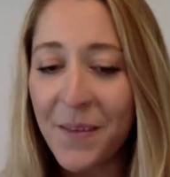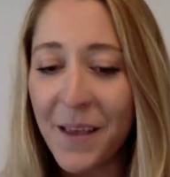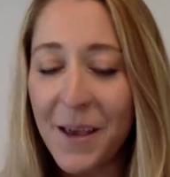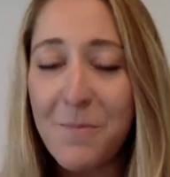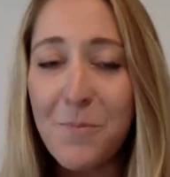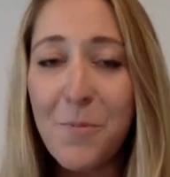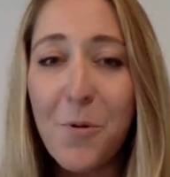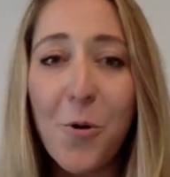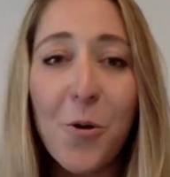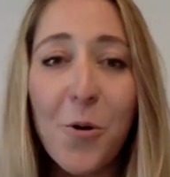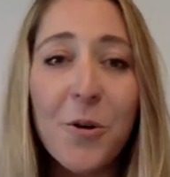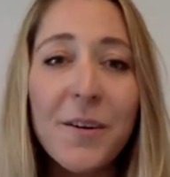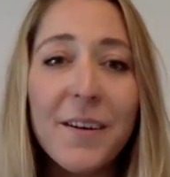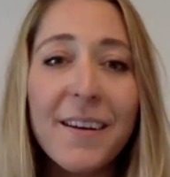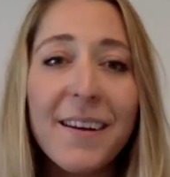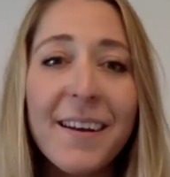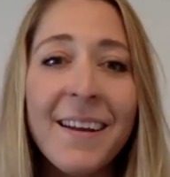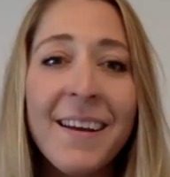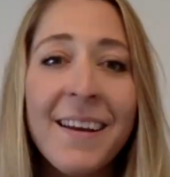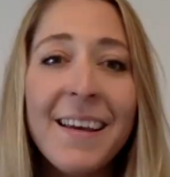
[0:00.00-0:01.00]

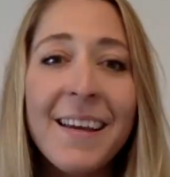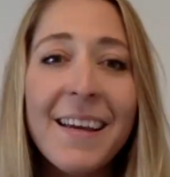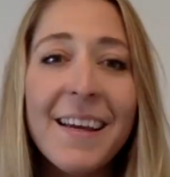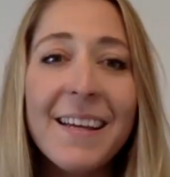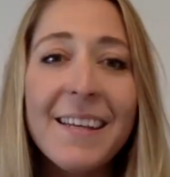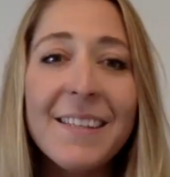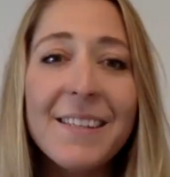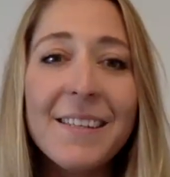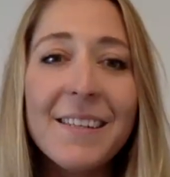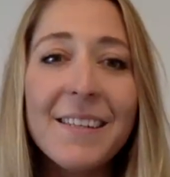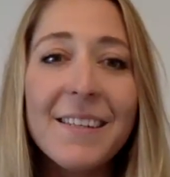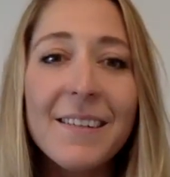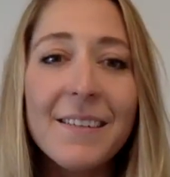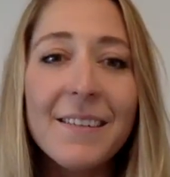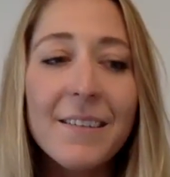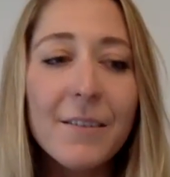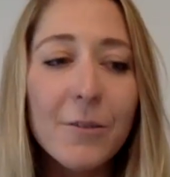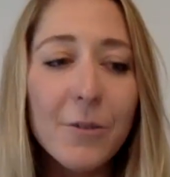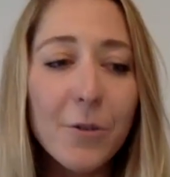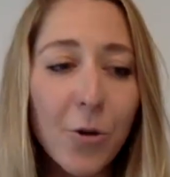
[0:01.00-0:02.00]
important is
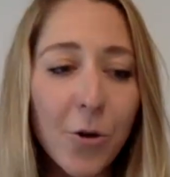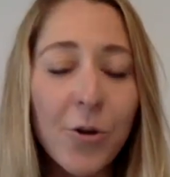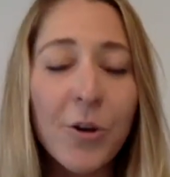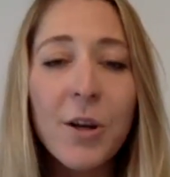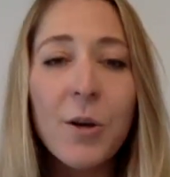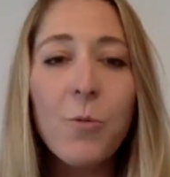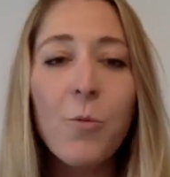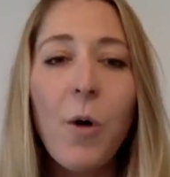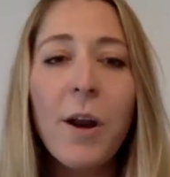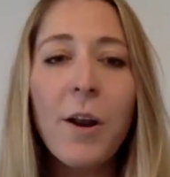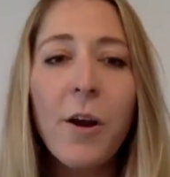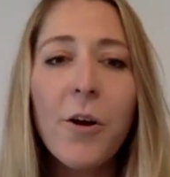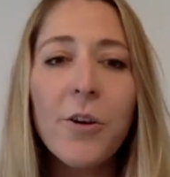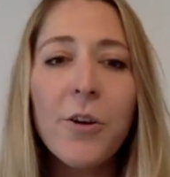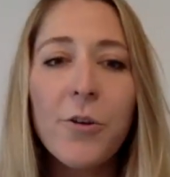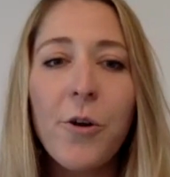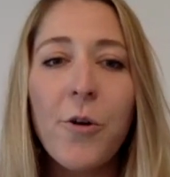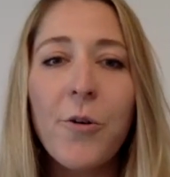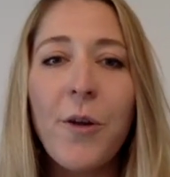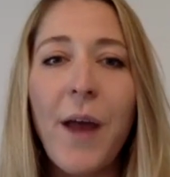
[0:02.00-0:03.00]
learning what are
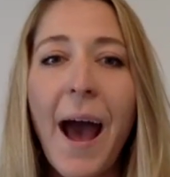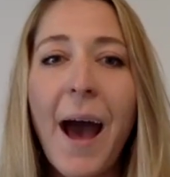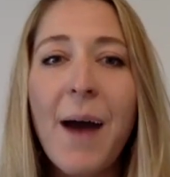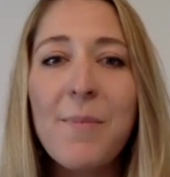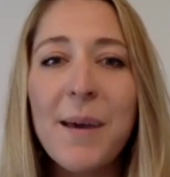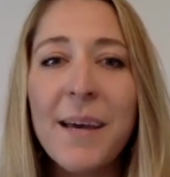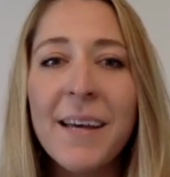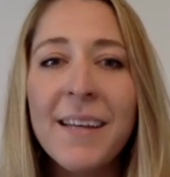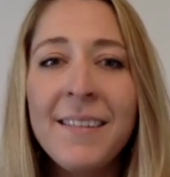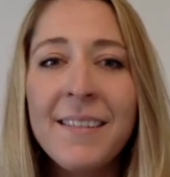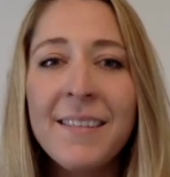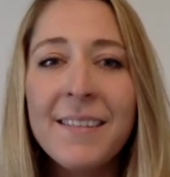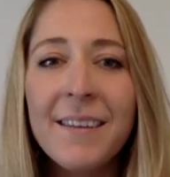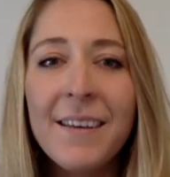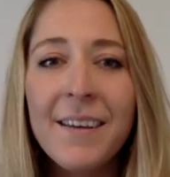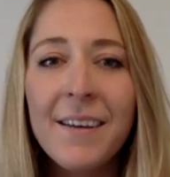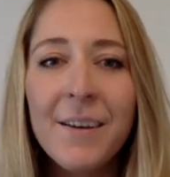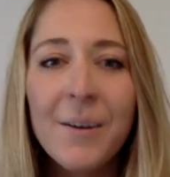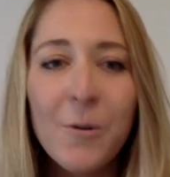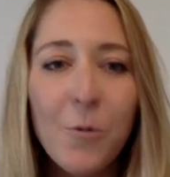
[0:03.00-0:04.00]
your own habits,
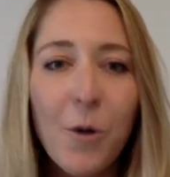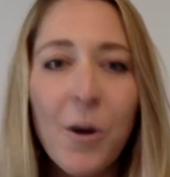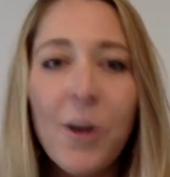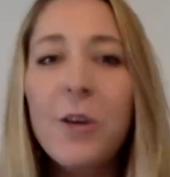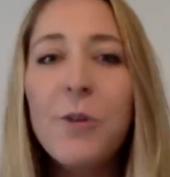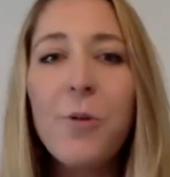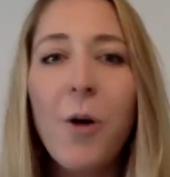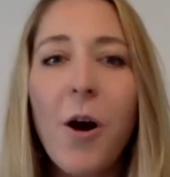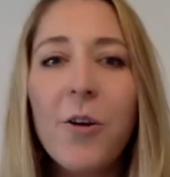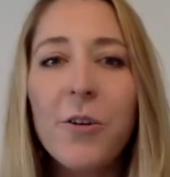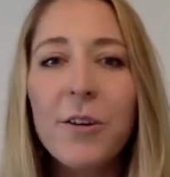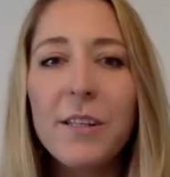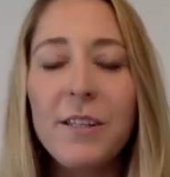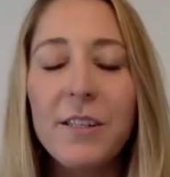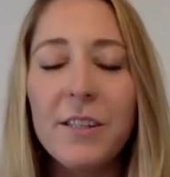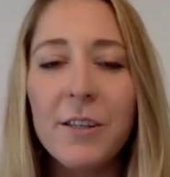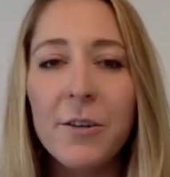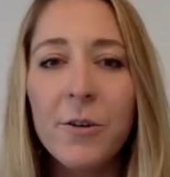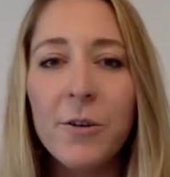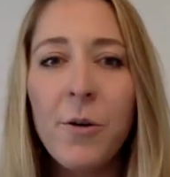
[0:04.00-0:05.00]
what do you already
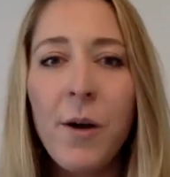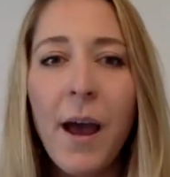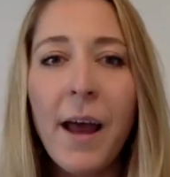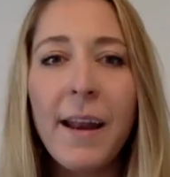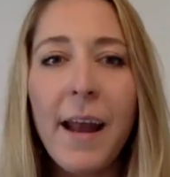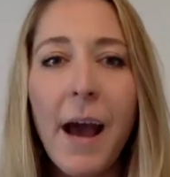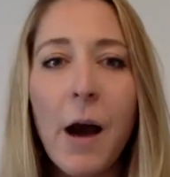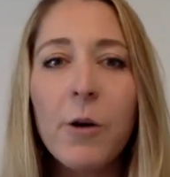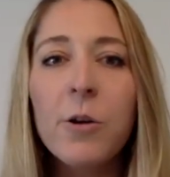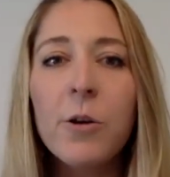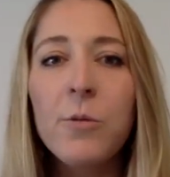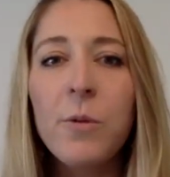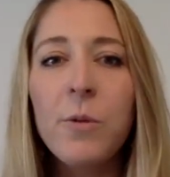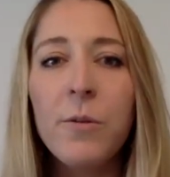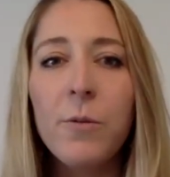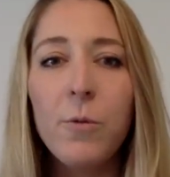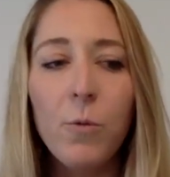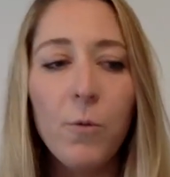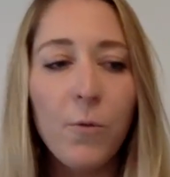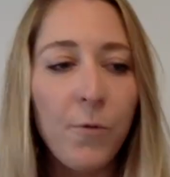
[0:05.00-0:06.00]
do, and how can
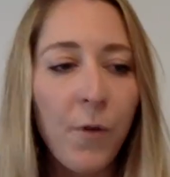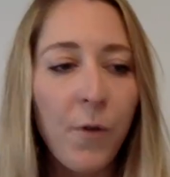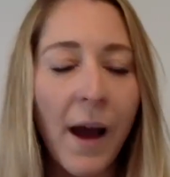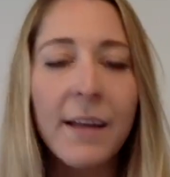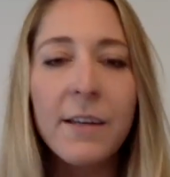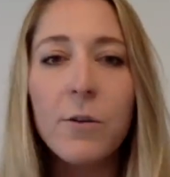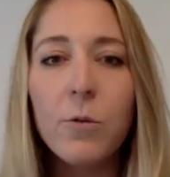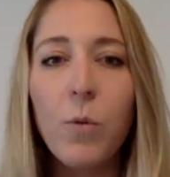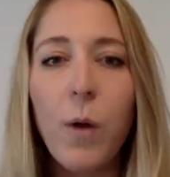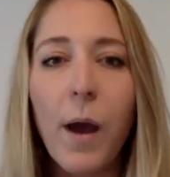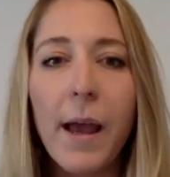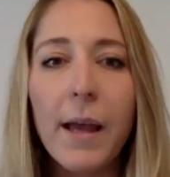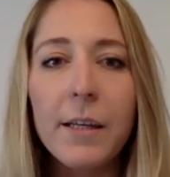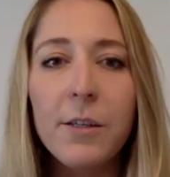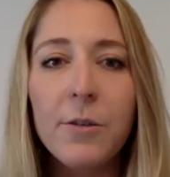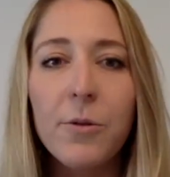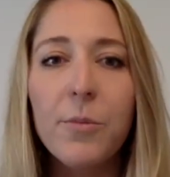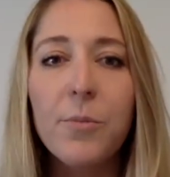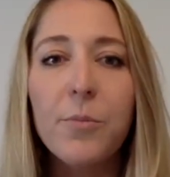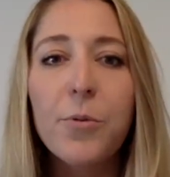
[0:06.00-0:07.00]
we find a way
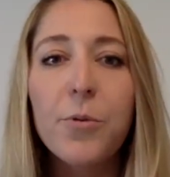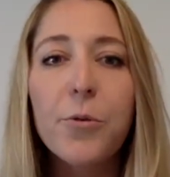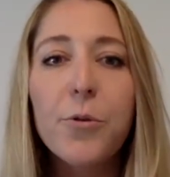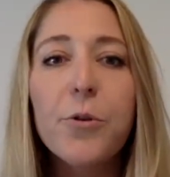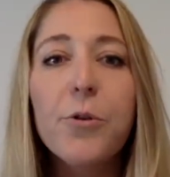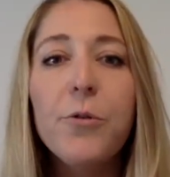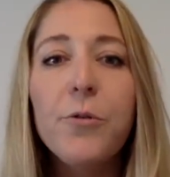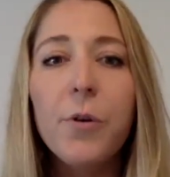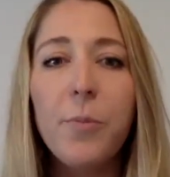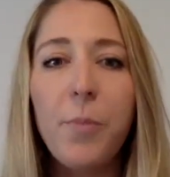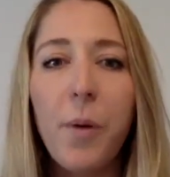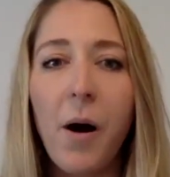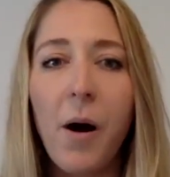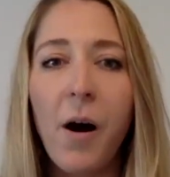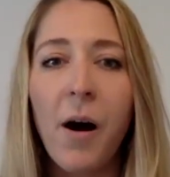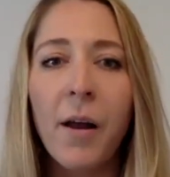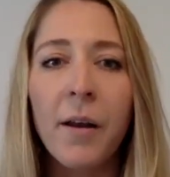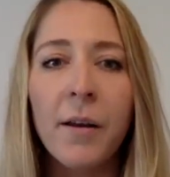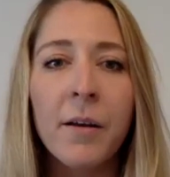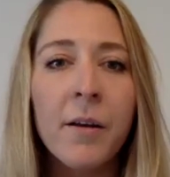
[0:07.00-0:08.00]
to improve
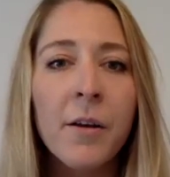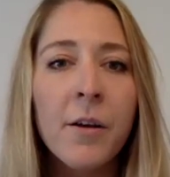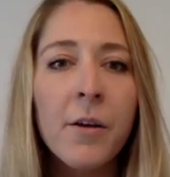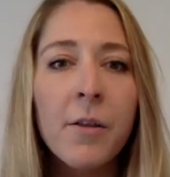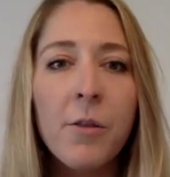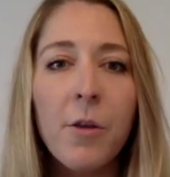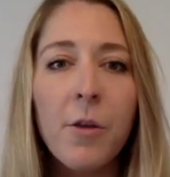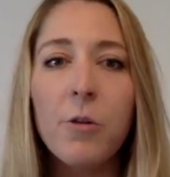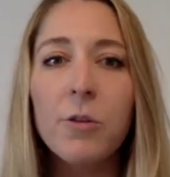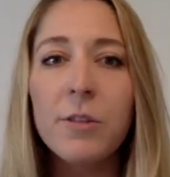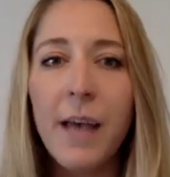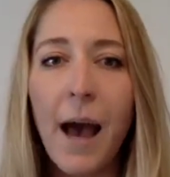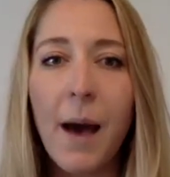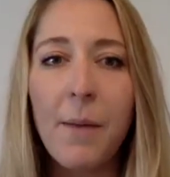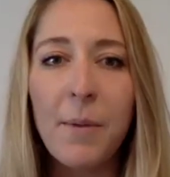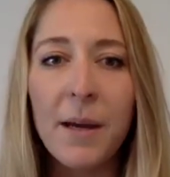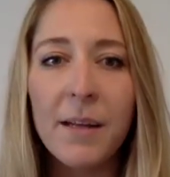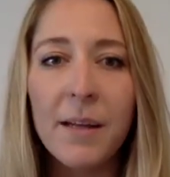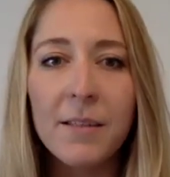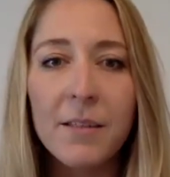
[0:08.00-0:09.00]
upon those
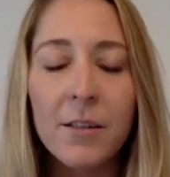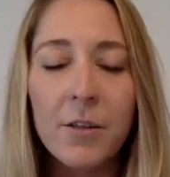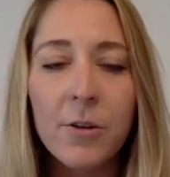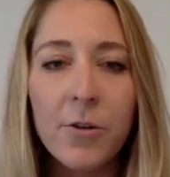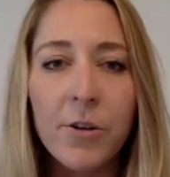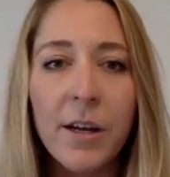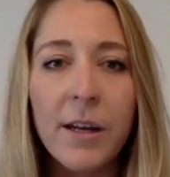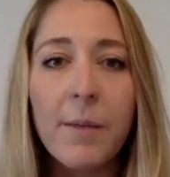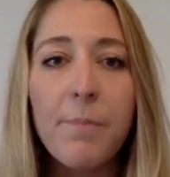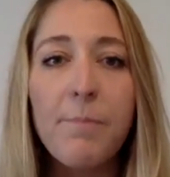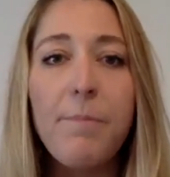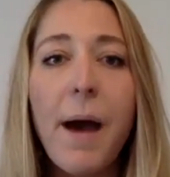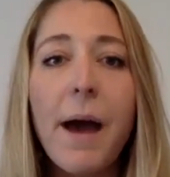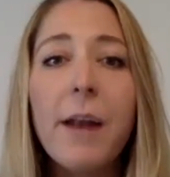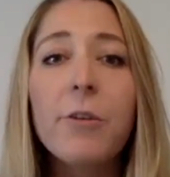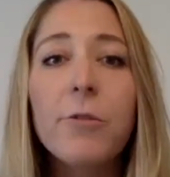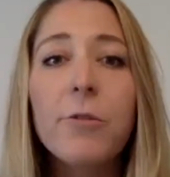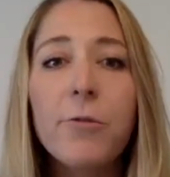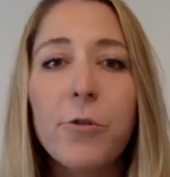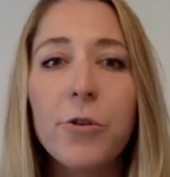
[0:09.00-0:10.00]
habits to create a
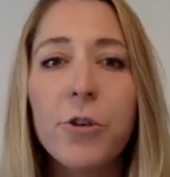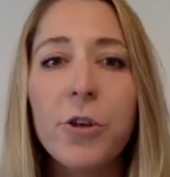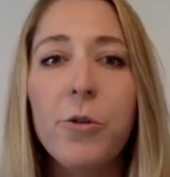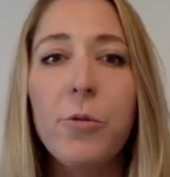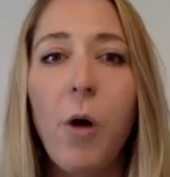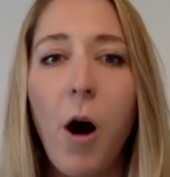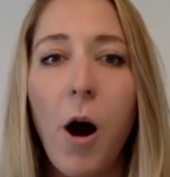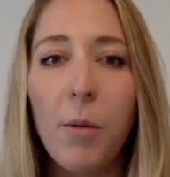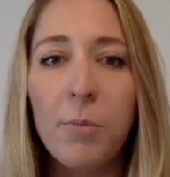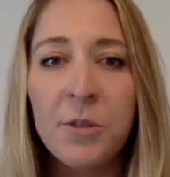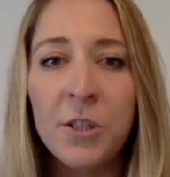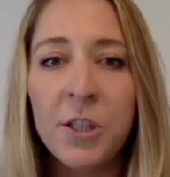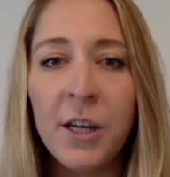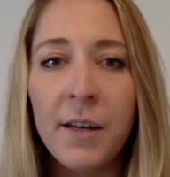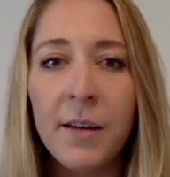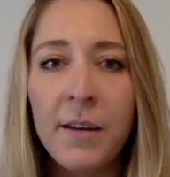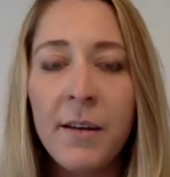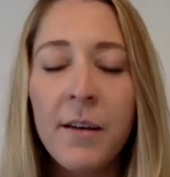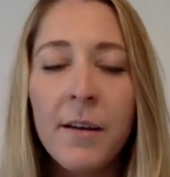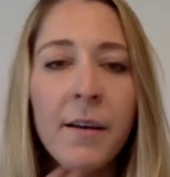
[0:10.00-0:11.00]
better for you
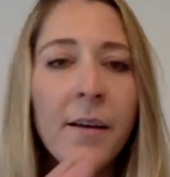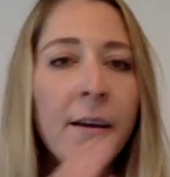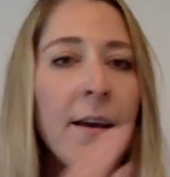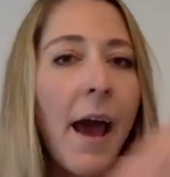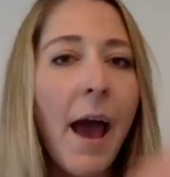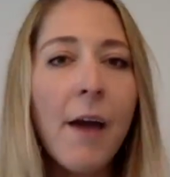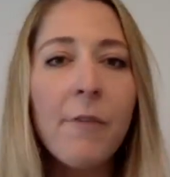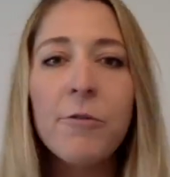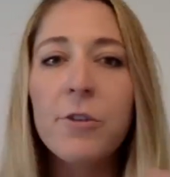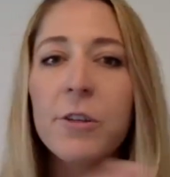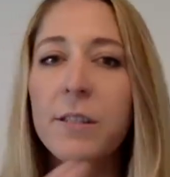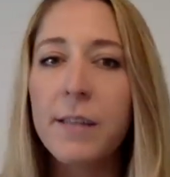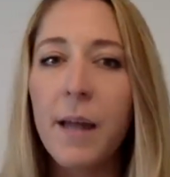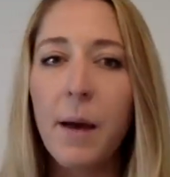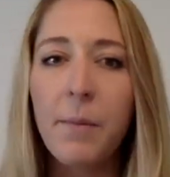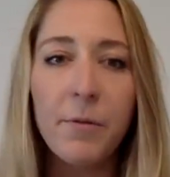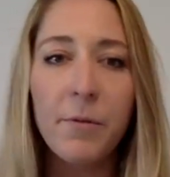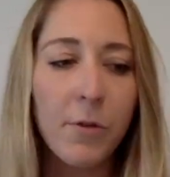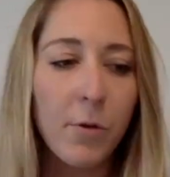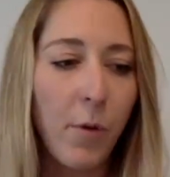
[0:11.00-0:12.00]
option every
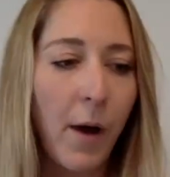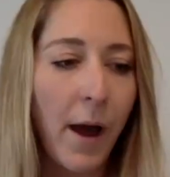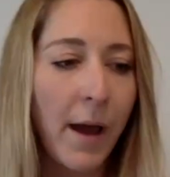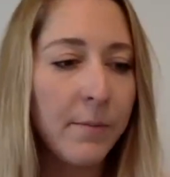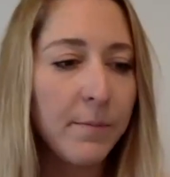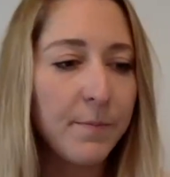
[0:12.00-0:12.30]
step of the way.